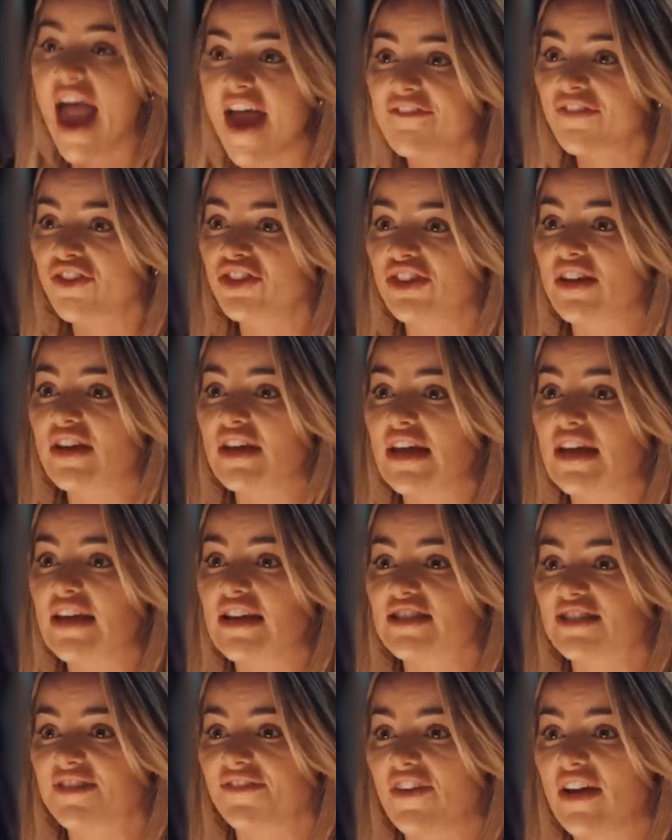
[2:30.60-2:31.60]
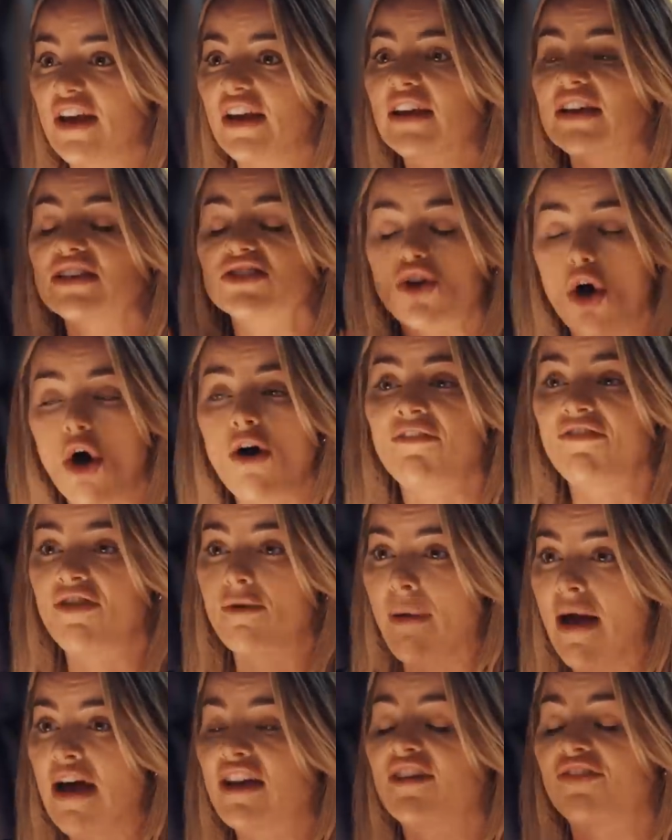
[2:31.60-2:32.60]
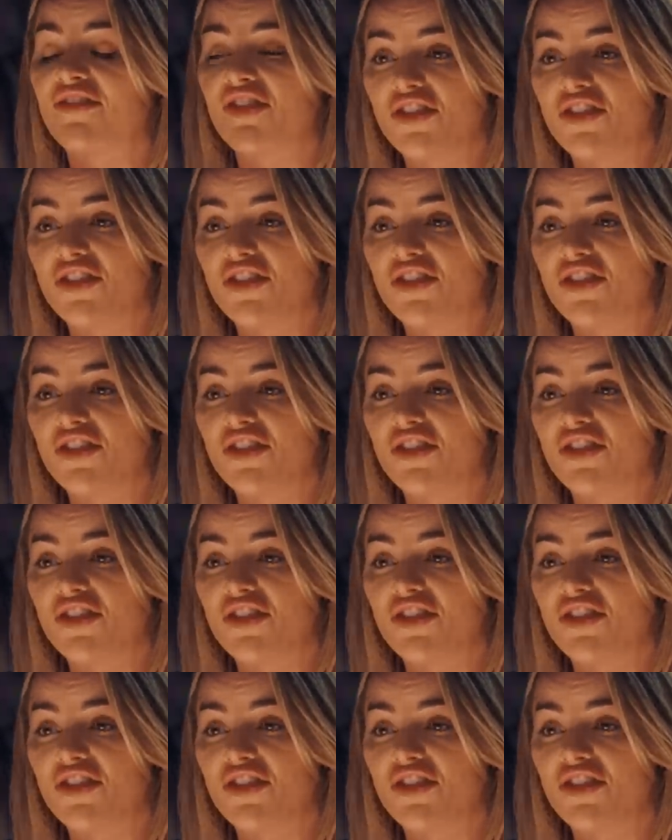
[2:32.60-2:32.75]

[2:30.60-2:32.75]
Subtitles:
Everything he is feeling is off the back of